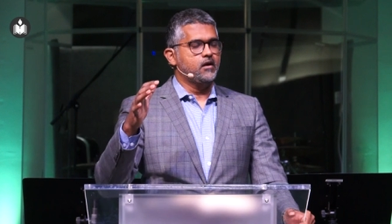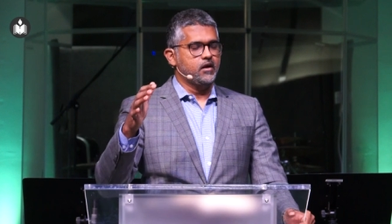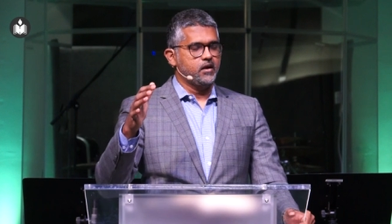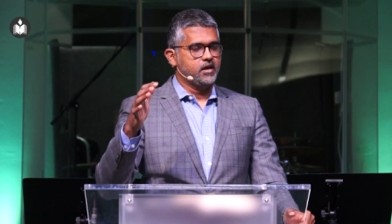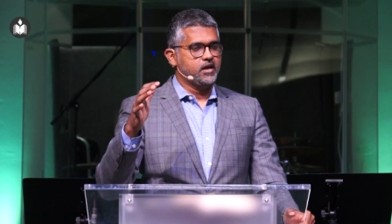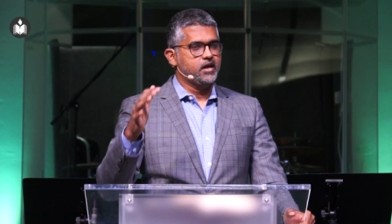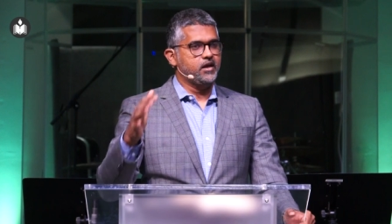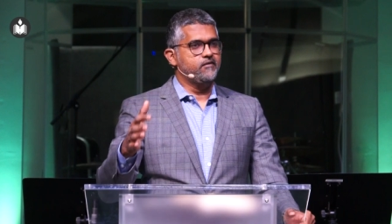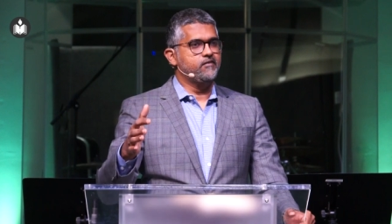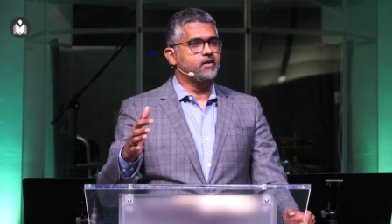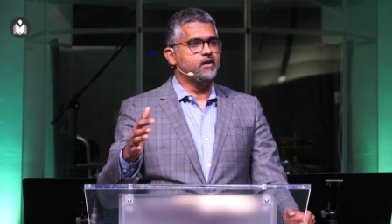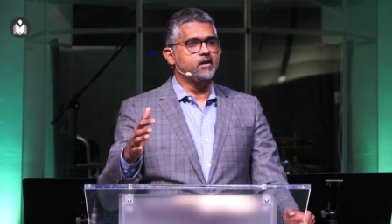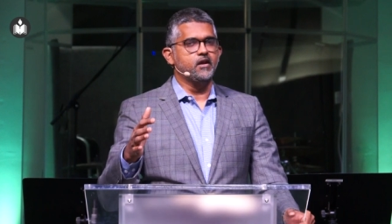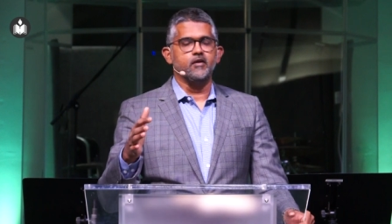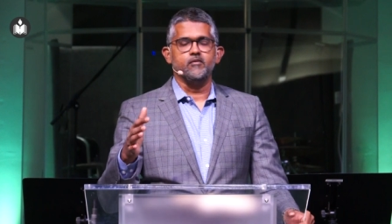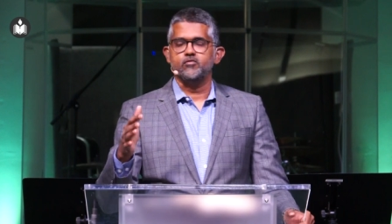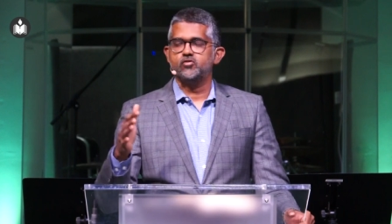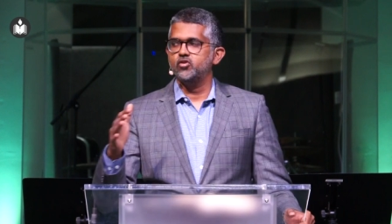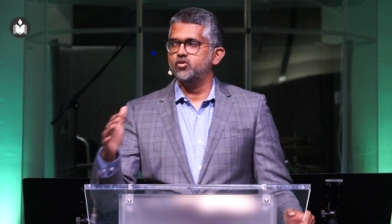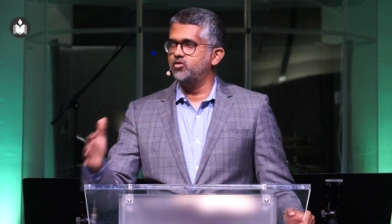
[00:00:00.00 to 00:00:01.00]
uh, given
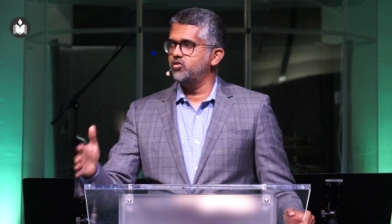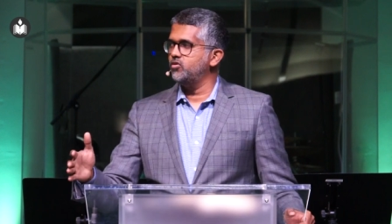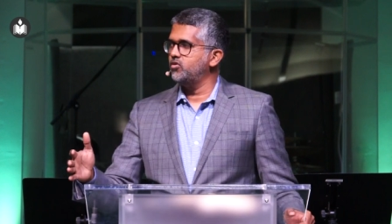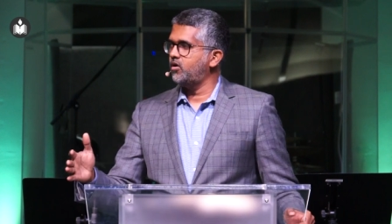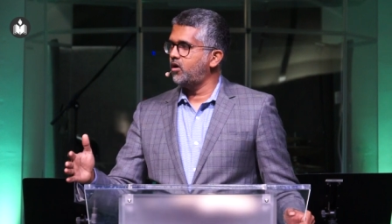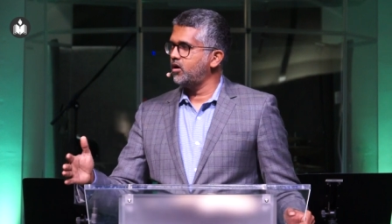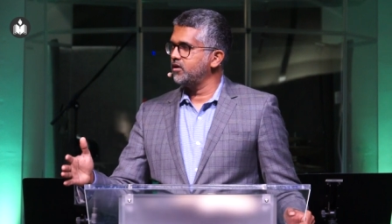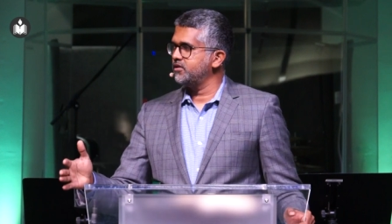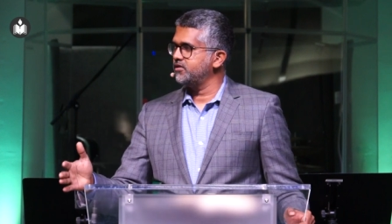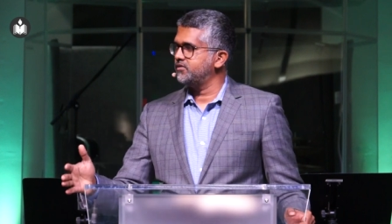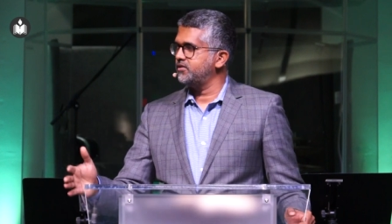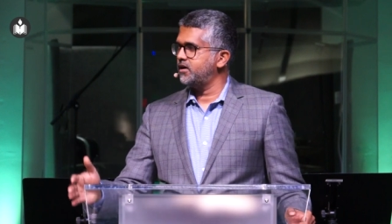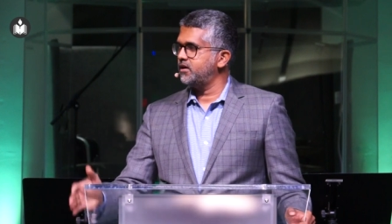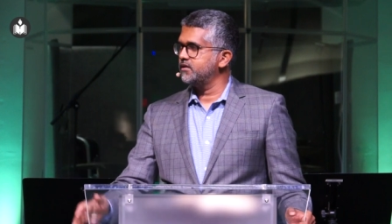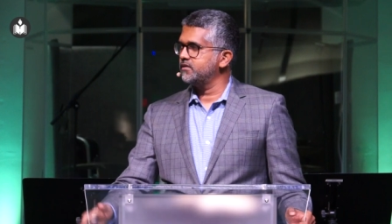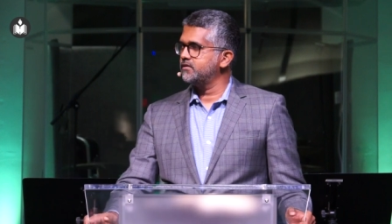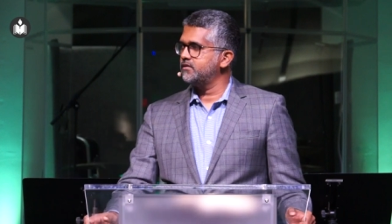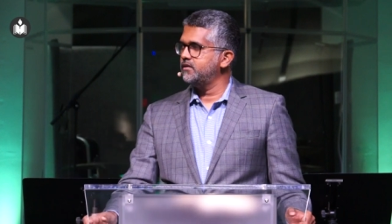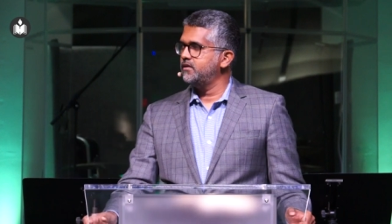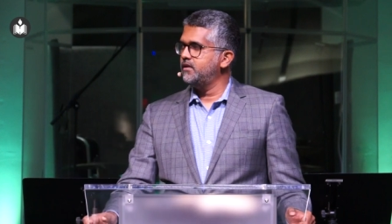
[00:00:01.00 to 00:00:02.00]
him to do on this
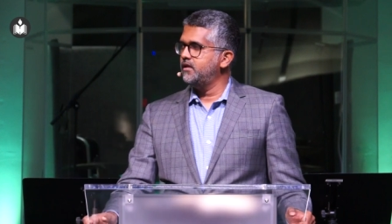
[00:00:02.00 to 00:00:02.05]
earth.